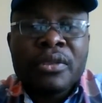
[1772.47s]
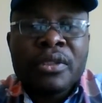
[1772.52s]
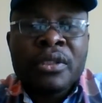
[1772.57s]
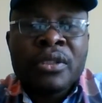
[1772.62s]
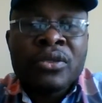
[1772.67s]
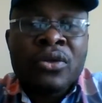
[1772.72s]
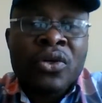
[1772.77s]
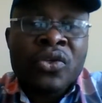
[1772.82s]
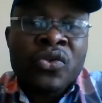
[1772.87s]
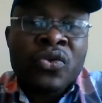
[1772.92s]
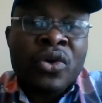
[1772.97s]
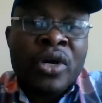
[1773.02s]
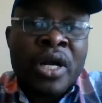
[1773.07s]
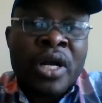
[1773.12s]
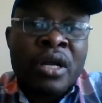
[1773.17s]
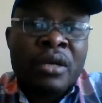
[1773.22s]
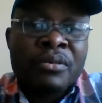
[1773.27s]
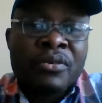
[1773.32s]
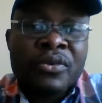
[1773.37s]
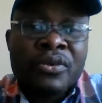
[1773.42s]
It also
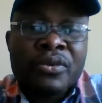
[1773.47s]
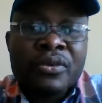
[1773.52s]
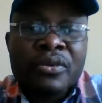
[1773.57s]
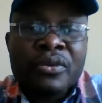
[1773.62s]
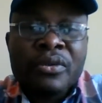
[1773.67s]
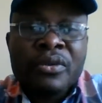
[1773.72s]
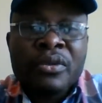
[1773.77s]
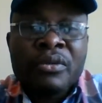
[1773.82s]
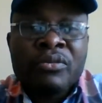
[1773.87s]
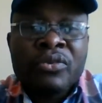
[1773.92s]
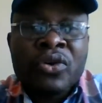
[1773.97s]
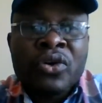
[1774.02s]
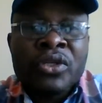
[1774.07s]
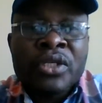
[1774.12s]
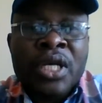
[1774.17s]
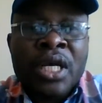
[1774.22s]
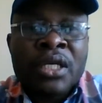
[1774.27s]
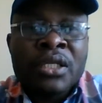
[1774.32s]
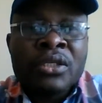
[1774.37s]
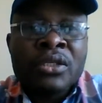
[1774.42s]
helps.
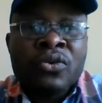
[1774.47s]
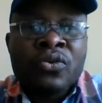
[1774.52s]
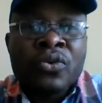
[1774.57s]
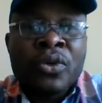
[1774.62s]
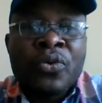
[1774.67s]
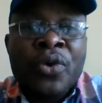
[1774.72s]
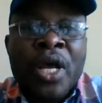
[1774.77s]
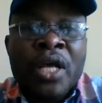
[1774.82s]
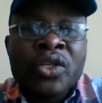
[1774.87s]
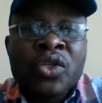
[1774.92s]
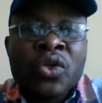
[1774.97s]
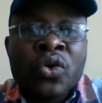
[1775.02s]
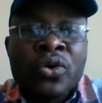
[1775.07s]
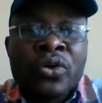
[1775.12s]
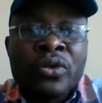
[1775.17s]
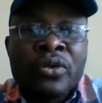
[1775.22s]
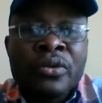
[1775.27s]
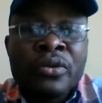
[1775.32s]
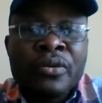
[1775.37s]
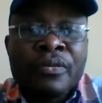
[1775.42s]
Because as we were
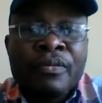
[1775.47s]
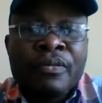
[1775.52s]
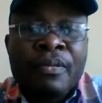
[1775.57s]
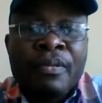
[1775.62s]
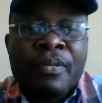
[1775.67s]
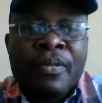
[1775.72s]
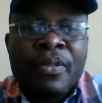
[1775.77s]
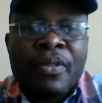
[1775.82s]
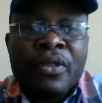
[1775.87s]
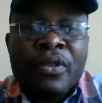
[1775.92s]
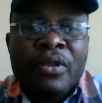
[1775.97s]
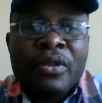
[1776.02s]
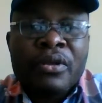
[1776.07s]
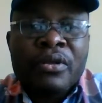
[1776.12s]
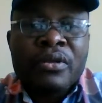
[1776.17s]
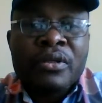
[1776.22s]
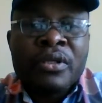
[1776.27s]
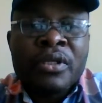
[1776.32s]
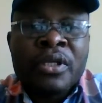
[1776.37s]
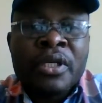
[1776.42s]
told,
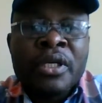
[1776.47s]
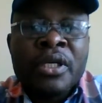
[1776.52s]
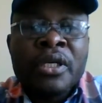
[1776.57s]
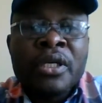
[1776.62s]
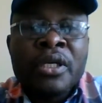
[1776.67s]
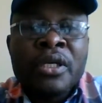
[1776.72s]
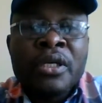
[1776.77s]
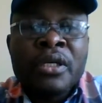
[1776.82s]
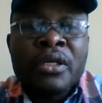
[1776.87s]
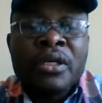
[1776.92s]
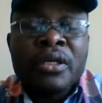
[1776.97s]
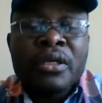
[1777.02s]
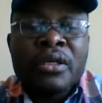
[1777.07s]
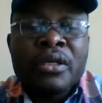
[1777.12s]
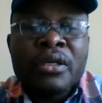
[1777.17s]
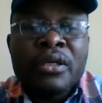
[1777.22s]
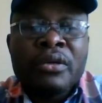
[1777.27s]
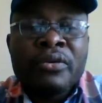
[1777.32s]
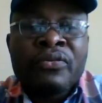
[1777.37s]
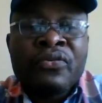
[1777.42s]
the
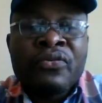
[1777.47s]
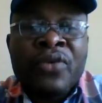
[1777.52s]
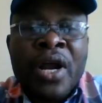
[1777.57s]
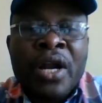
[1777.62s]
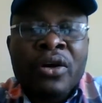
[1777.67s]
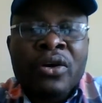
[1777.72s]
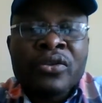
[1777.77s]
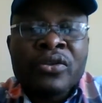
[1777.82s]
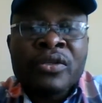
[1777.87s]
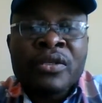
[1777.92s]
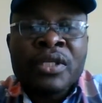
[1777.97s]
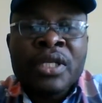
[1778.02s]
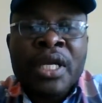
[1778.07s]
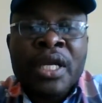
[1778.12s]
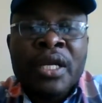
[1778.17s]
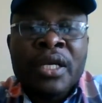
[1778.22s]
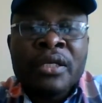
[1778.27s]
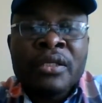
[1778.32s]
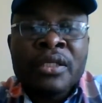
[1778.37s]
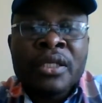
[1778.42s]
virus
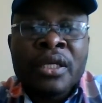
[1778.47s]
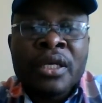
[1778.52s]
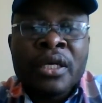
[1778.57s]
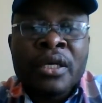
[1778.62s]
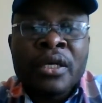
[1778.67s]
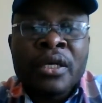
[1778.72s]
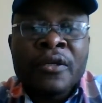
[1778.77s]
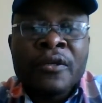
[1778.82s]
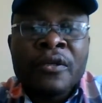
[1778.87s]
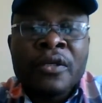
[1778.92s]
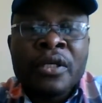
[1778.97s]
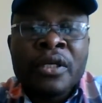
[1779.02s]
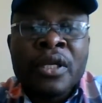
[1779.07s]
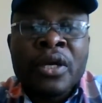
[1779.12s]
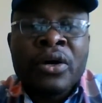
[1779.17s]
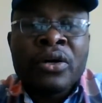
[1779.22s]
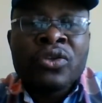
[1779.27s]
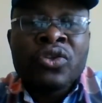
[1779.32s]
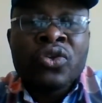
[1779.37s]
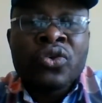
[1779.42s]
stays in
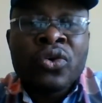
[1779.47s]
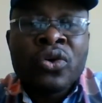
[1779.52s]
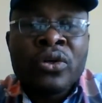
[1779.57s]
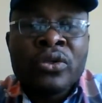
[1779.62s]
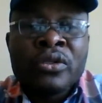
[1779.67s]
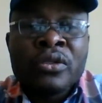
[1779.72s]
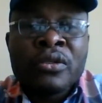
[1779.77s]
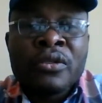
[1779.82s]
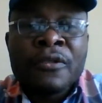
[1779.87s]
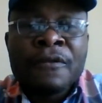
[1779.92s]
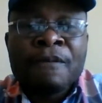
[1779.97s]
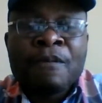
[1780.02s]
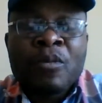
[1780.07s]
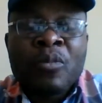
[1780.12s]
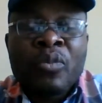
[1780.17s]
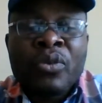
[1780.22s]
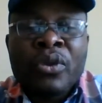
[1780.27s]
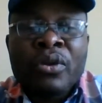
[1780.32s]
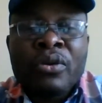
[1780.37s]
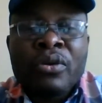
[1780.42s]
our throats
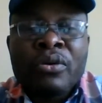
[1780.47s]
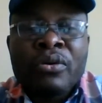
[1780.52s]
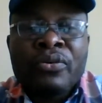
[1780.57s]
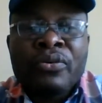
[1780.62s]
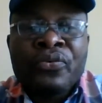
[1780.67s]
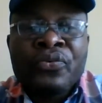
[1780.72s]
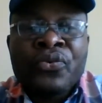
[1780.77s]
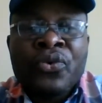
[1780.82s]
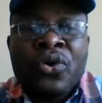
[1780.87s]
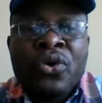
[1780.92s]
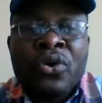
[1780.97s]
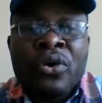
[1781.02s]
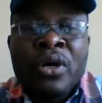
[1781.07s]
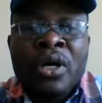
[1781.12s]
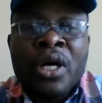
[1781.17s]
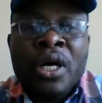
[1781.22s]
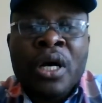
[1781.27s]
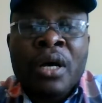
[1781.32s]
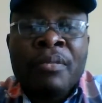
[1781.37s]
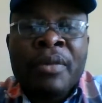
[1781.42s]

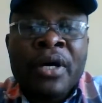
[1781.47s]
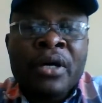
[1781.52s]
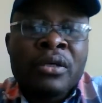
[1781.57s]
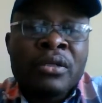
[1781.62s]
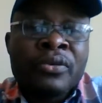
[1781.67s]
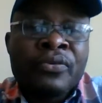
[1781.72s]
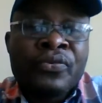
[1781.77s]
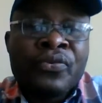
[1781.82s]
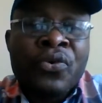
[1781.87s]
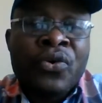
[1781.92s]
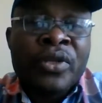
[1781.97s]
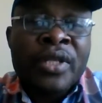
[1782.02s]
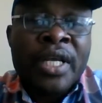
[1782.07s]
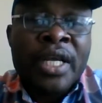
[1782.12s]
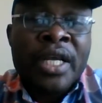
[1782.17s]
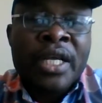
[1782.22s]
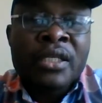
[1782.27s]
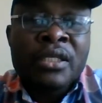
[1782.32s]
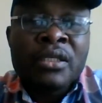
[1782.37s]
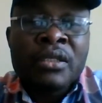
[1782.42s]
for about 4
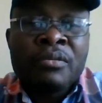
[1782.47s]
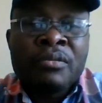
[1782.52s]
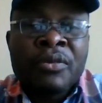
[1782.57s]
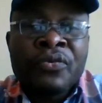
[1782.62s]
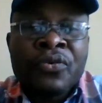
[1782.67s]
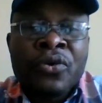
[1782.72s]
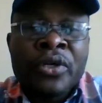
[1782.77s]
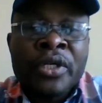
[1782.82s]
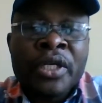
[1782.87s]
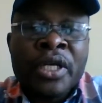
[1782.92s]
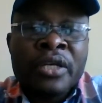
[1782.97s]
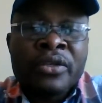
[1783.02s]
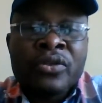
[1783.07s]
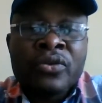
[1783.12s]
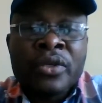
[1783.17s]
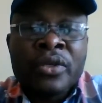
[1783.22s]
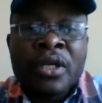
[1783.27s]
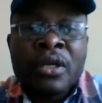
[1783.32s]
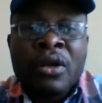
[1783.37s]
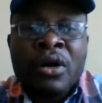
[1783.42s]
days before it gets
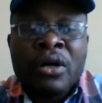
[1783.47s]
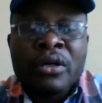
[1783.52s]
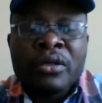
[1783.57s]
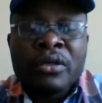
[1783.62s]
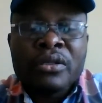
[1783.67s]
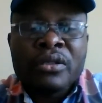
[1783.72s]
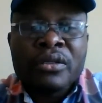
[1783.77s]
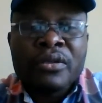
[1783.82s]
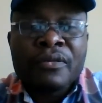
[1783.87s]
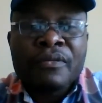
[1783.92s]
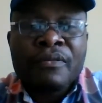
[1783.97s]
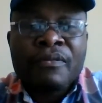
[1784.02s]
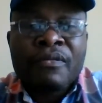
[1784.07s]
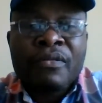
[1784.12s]
to the lungs.